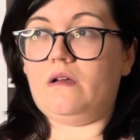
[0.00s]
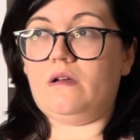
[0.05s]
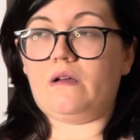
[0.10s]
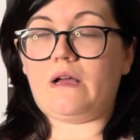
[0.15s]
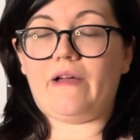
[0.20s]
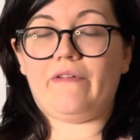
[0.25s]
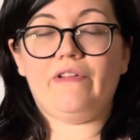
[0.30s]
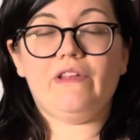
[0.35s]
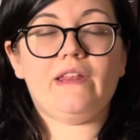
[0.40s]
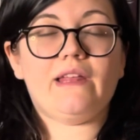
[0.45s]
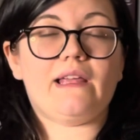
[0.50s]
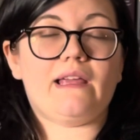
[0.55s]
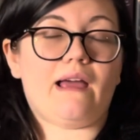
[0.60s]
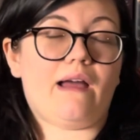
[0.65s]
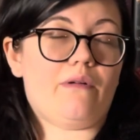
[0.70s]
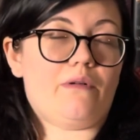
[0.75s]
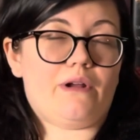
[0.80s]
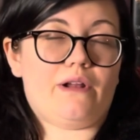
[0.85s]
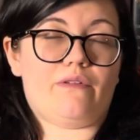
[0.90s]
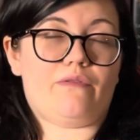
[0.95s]
I feel like I
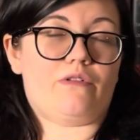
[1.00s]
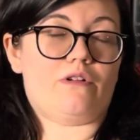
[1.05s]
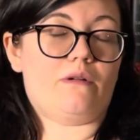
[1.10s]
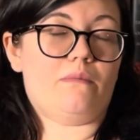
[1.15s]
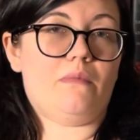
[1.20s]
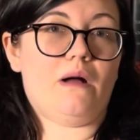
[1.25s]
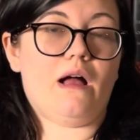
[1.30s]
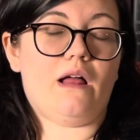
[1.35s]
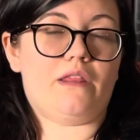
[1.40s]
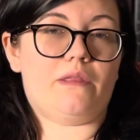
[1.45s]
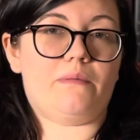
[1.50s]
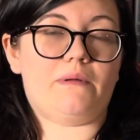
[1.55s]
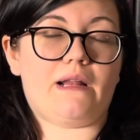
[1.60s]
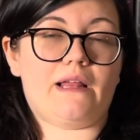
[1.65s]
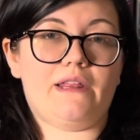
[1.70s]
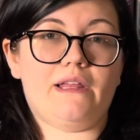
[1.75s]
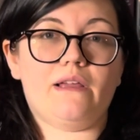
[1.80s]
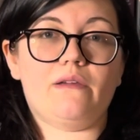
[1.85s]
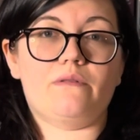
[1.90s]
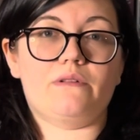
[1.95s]
read it for a month, but
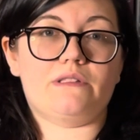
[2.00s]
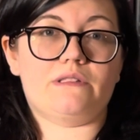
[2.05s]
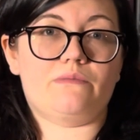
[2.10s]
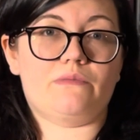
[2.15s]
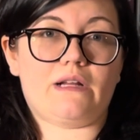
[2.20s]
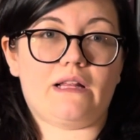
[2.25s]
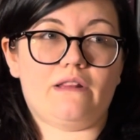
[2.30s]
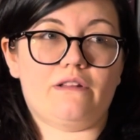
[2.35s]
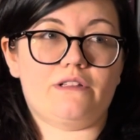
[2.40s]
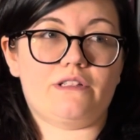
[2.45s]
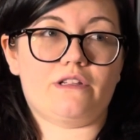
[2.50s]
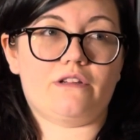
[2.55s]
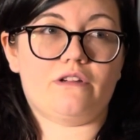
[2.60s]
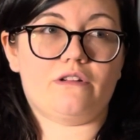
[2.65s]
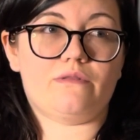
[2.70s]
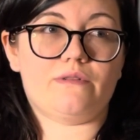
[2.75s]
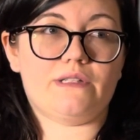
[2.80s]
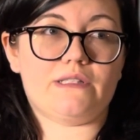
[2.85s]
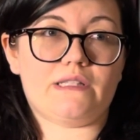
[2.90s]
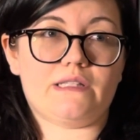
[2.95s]
I think it was when I looked at
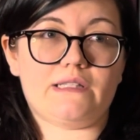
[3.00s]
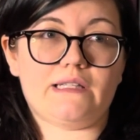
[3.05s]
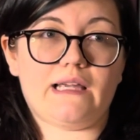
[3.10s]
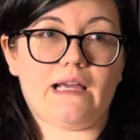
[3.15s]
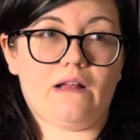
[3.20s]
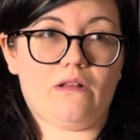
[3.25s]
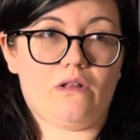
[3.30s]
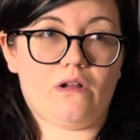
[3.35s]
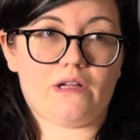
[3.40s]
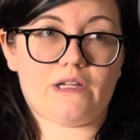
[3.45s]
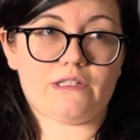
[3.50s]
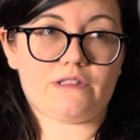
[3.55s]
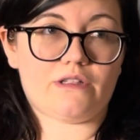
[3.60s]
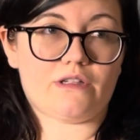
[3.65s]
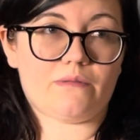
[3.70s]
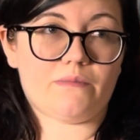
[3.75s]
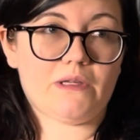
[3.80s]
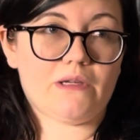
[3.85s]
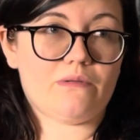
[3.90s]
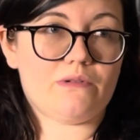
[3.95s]
Goodreads to see how long it
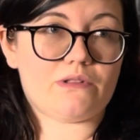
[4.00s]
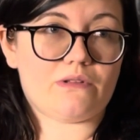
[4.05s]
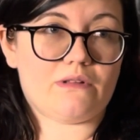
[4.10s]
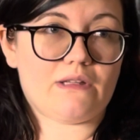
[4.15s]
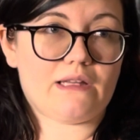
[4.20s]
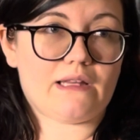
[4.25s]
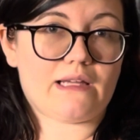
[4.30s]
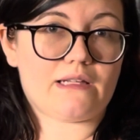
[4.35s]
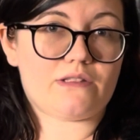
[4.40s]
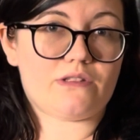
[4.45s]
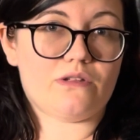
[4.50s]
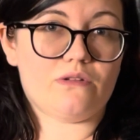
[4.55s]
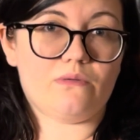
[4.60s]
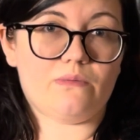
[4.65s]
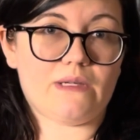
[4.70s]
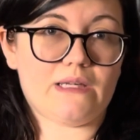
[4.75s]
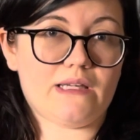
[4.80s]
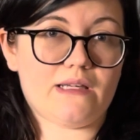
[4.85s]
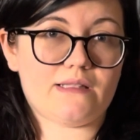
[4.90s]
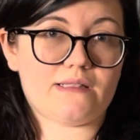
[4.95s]
took me, it was only like 2
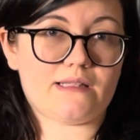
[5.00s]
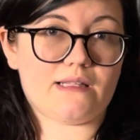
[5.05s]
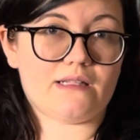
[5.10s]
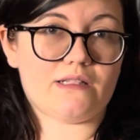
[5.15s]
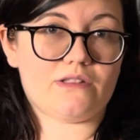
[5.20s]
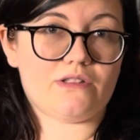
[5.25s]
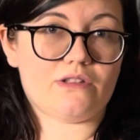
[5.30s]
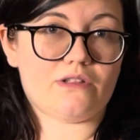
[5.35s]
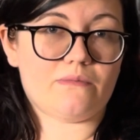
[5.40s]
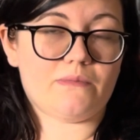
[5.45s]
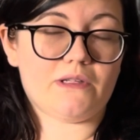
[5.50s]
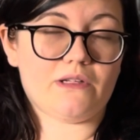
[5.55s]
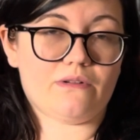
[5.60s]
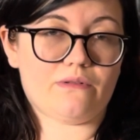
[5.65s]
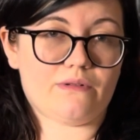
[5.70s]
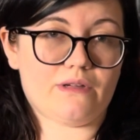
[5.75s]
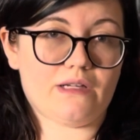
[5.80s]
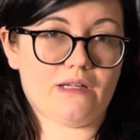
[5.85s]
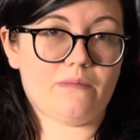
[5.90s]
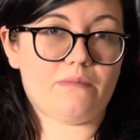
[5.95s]
weeks that it took me to
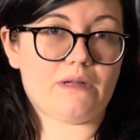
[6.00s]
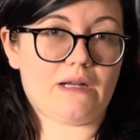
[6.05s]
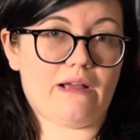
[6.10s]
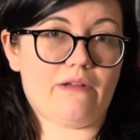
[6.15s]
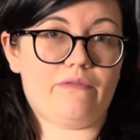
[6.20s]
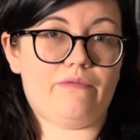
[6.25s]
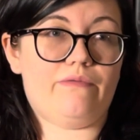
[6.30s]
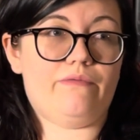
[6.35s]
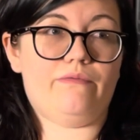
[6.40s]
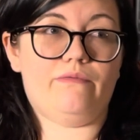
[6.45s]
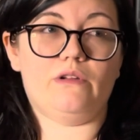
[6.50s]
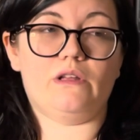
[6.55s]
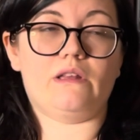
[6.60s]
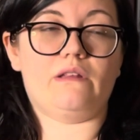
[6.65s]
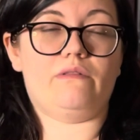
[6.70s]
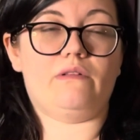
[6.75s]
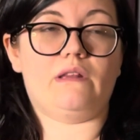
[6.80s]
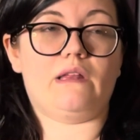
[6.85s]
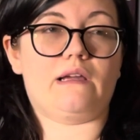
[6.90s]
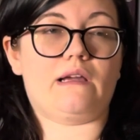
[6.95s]
read it, but I really
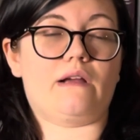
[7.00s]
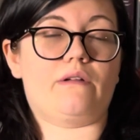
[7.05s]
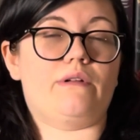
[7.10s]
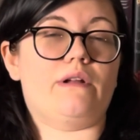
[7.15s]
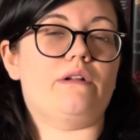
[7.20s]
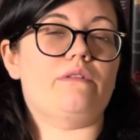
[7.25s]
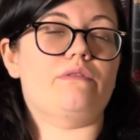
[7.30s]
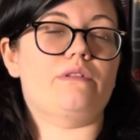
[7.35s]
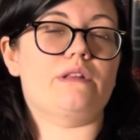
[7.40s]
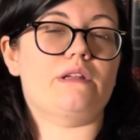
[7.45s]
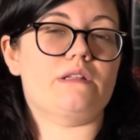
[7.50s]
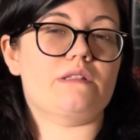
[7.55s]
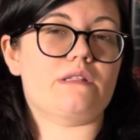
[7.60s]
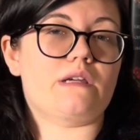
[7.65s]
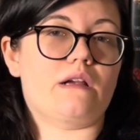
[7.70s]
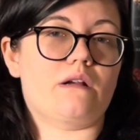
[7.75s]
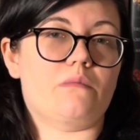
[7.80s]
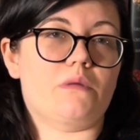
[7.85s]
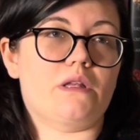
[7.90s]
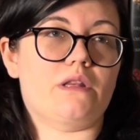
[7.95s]
feel like I read it for the
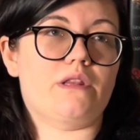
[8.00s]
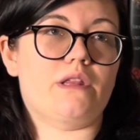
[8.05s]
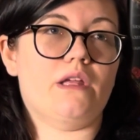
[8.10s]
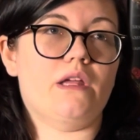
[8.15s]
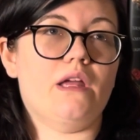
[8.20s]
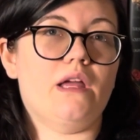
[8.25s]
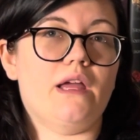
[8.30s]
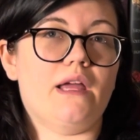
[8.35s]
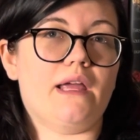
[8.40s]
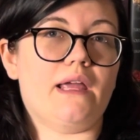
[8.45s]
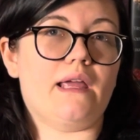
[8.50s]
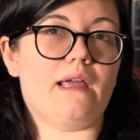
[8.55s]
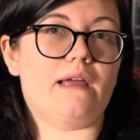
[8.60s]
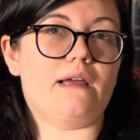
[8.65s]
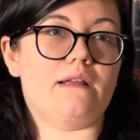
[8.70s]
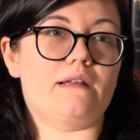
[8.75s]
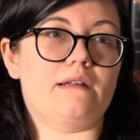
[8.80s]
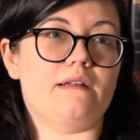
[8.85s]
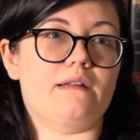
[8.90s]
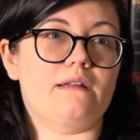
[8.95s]
entire month.
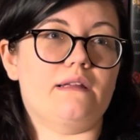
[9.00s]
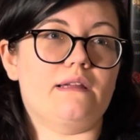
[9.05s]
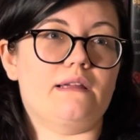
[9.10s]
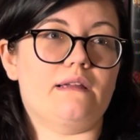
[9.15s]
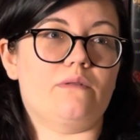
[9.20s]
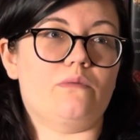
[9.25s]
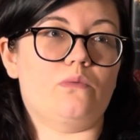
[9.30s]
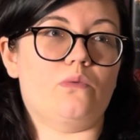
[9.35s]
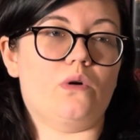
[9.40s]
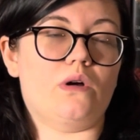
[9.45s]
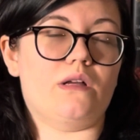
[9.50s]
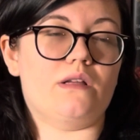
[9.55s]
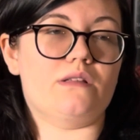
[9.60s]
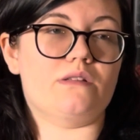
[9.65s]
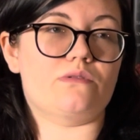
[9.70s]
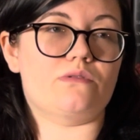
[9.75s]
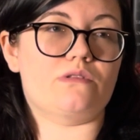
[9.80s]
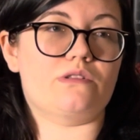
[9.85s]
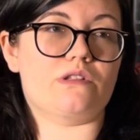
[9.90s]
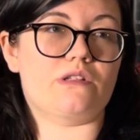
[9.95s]
And it
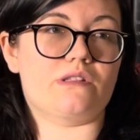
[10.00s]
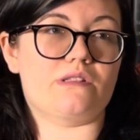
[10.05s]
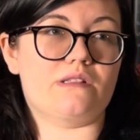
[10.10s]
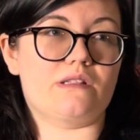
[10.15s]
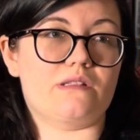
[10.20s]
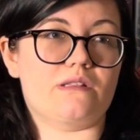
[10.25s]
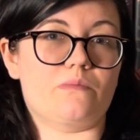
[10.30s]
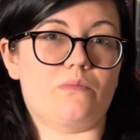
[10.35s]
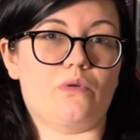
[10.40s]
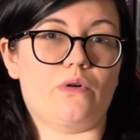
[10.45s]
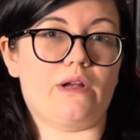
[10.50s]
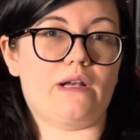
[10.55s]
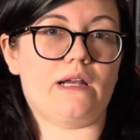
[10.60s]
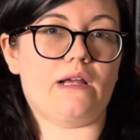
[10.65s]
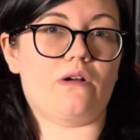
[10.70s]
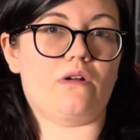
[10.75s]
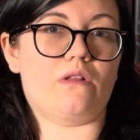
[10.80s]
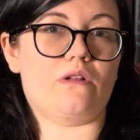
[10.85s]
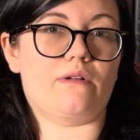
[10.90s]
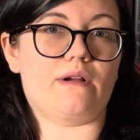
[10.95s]
was just disappointing
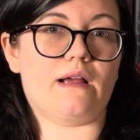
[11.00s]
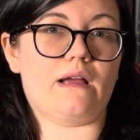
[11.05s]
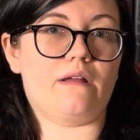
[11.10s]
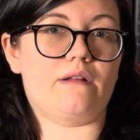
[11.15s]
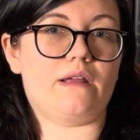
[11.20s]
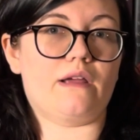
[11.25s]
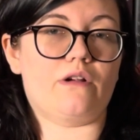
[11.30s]
all around.